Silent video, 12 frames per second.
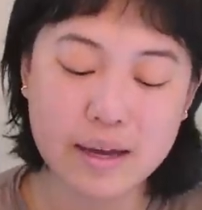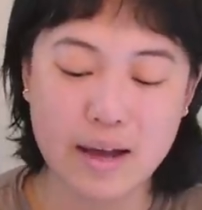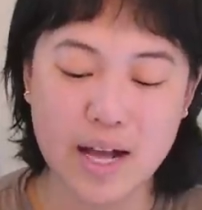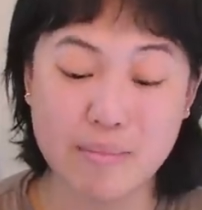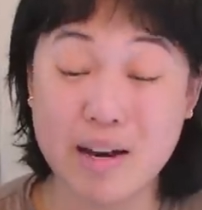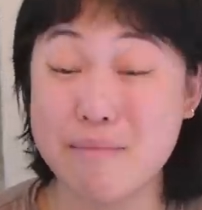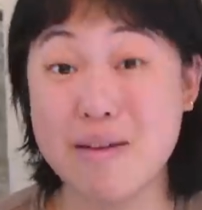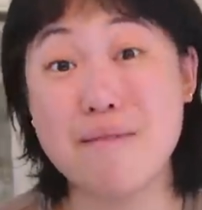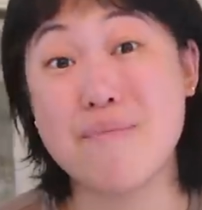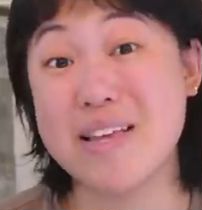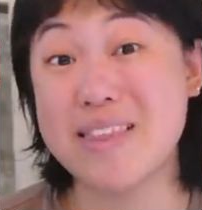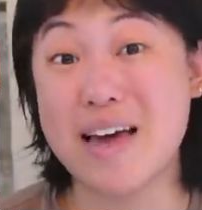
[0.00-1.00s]
And I might
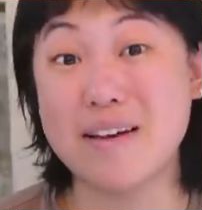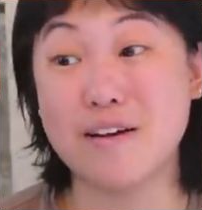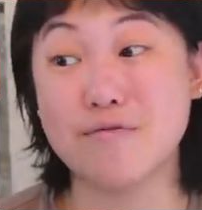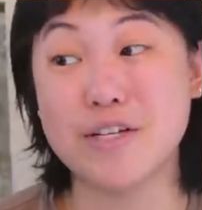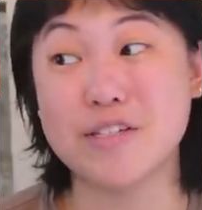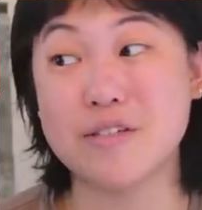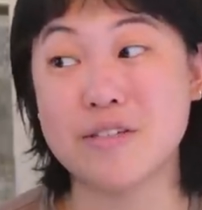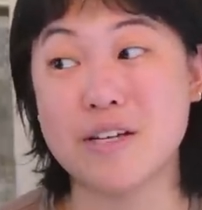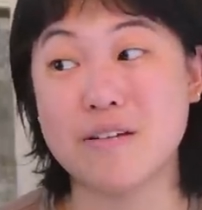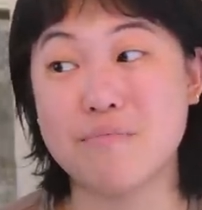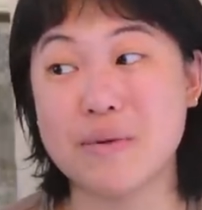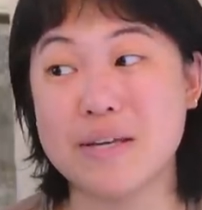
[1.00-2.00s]
make that a Rizzo
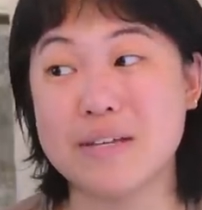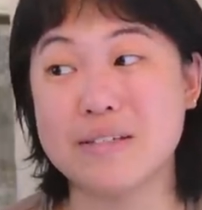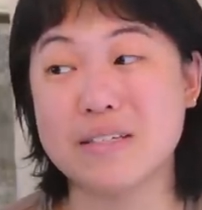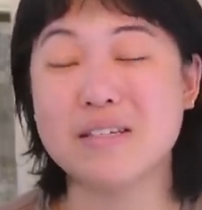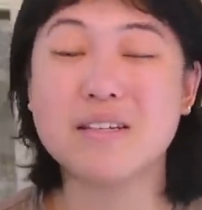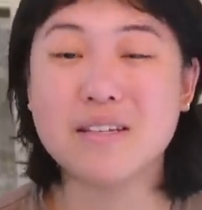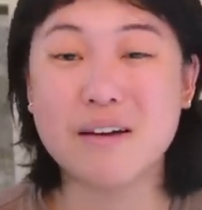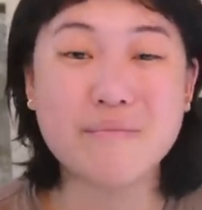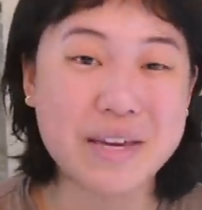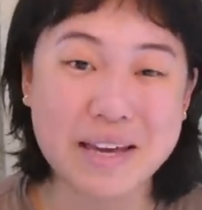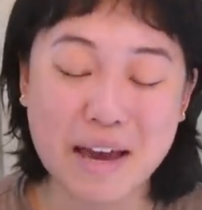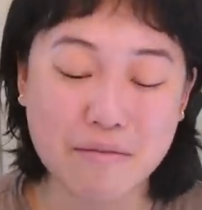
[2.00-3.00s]
zine because I just love
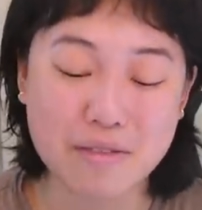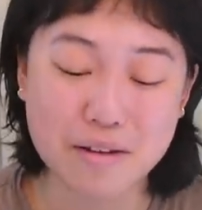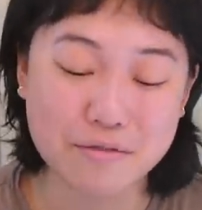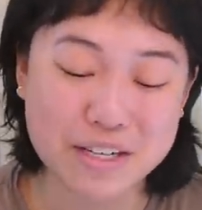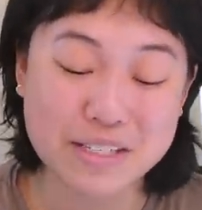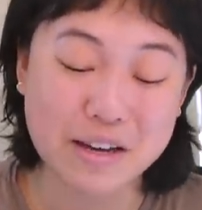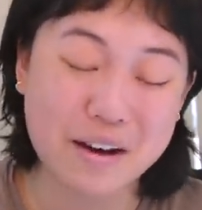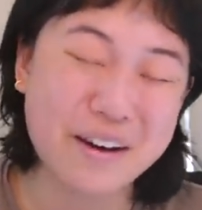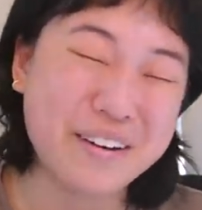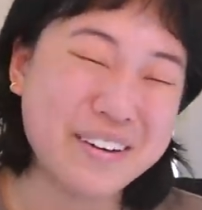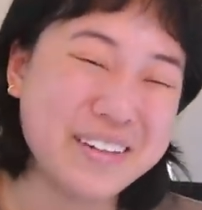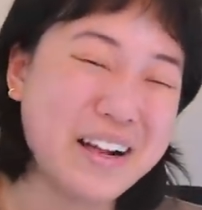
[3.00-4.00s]
making everything
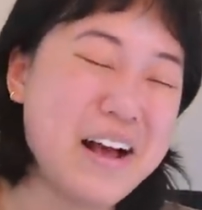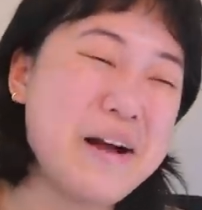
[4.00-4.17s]
Rizzo.